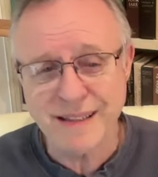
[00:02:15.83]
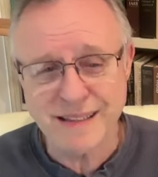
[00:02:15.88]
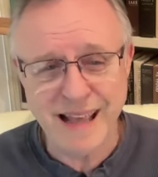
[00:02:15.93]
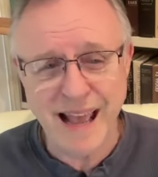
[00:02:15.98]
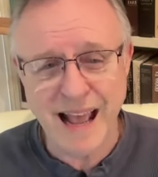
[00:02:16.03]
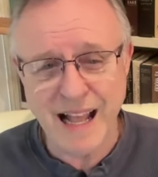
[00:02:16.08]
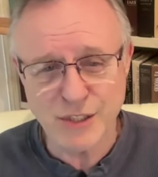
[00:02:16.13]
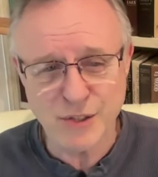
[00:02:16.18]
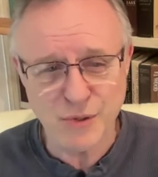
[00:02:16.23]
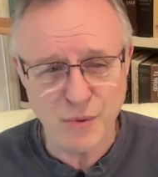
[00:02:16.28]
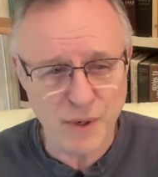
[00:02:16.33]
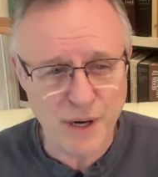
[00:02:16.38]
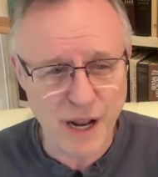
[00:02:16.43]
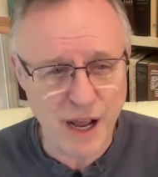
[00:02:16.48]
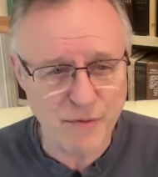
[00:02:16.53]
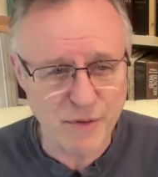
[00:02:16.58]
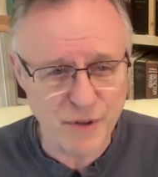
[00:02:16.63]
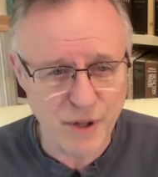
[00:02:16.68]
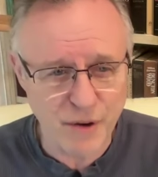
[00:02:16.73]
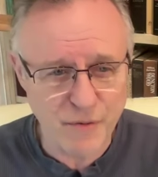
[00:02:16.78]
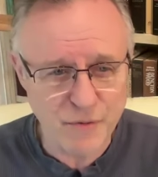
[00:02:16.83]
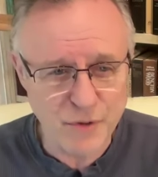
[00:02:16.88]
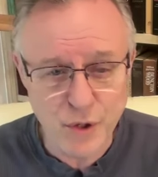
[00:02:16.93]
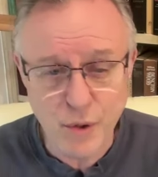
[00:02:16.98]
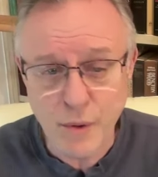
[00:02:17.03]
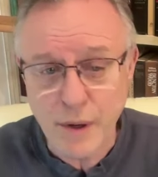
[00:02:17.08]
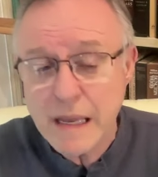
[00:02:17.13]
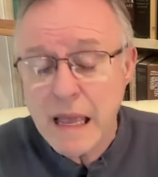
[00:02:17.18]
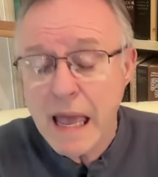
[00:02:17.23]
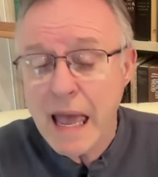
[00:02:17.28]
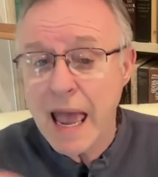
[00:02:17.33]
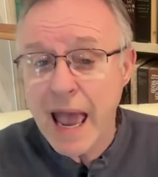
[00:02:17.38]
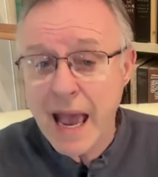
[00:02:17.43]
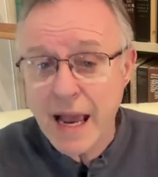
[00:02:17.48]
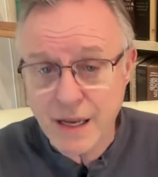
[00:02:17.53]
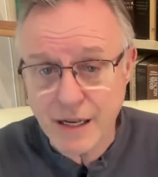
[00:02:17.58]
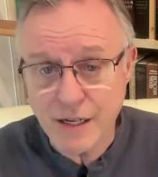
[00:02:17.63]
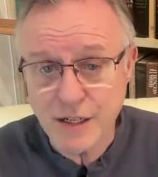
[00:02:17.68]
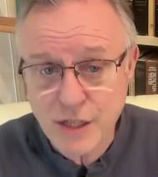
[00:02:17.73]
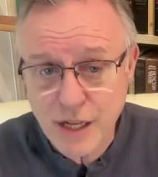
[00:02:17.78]
That's what I've loved doing
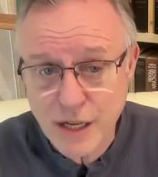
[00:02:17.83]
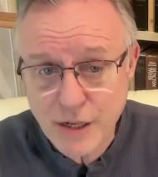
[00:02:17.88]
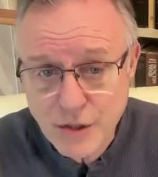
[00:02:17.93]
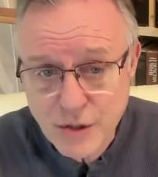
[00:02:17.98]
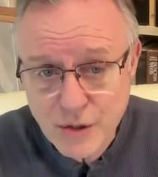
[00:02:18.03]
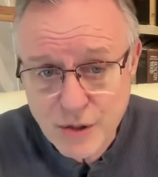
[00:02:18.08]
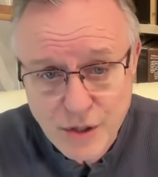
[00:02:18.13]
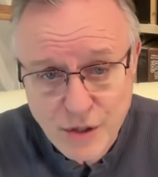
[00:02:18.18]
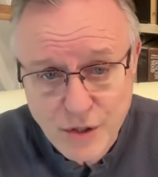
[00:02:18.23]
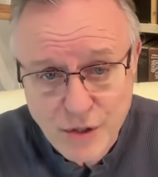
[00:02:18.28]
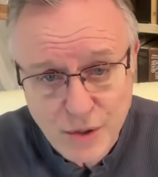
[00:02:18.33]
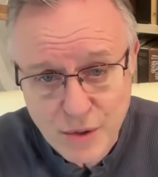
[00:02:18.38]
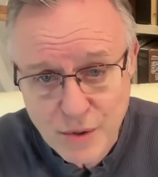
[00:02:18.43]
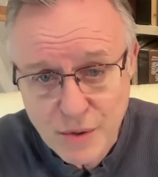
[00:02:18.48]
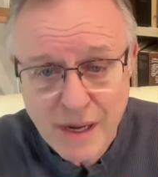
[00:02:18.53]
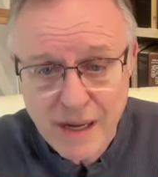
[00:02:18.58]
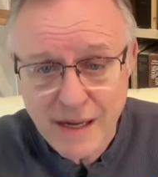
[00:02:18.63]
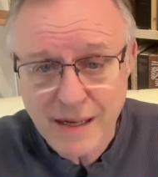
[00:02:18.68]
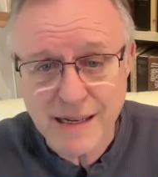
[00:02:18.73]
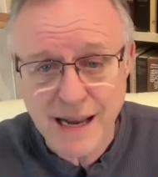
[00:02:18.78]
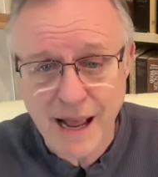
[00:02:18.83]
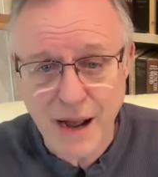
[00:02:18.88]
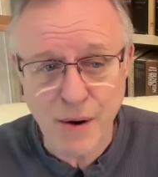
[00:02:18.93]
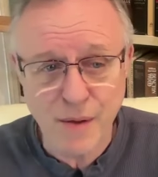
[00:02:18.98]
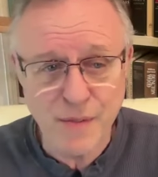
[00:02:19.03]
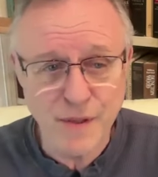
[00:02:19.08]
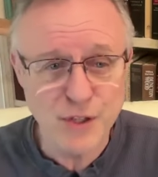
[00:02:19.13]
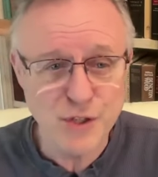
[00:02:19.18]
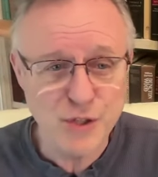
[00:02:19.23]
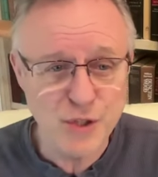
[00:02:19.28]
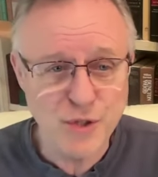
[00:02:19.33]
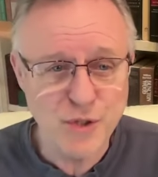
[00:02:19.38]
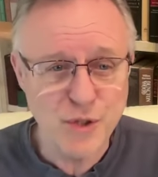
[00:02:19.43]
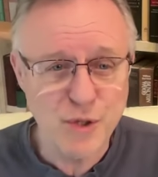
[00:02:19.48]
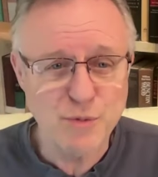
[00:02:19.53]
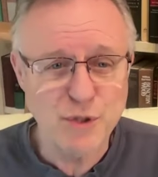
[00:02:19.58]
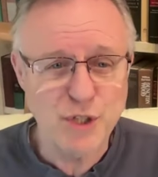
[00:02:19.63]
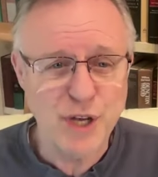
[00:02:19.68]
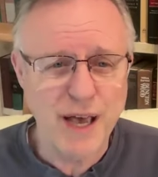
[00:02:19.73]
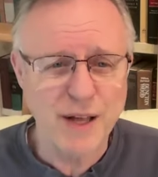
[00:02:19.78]
and continue to do now on this
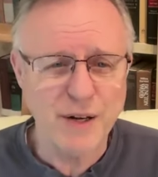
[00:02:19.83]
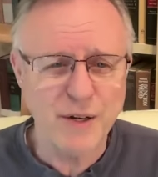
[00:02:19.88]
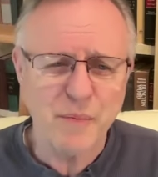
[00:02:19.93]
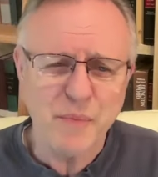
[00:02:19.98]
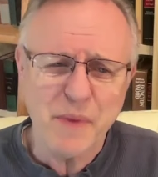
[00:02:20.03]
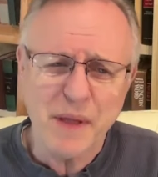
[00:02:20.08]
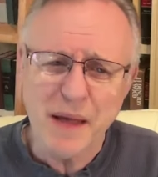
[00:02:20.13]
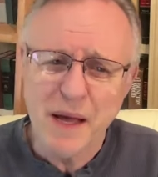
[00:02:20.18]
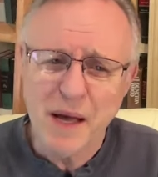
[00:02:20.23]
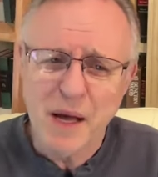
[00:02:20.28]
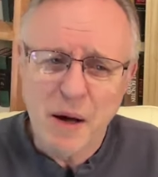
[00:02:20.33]
YouTube channel.